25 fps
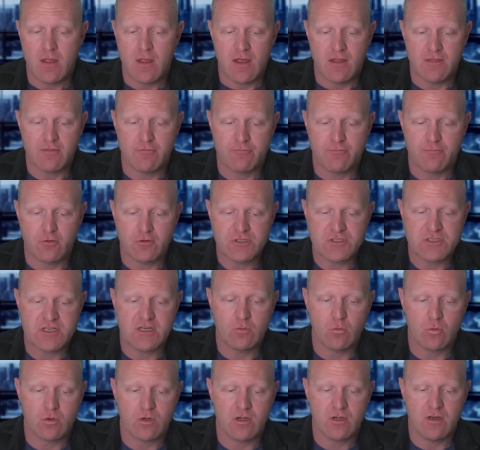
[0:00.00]
And the first
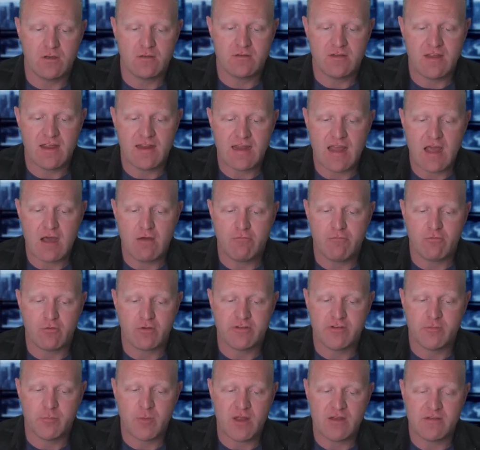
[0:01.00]
thing we're going to take out for
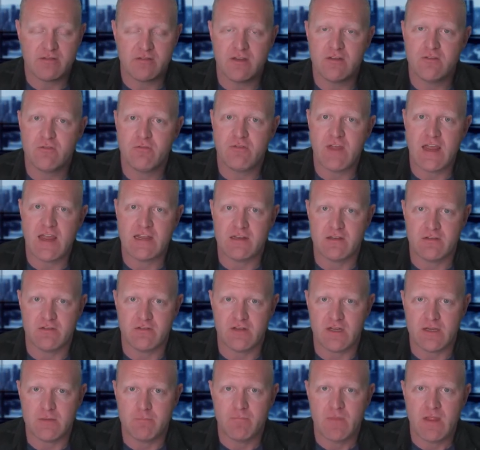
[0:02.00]
expense is
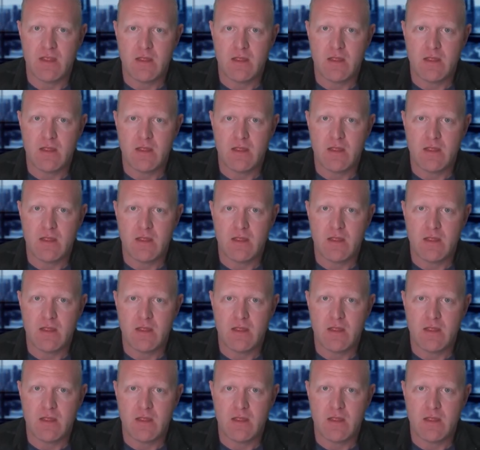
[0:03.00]
vacancy.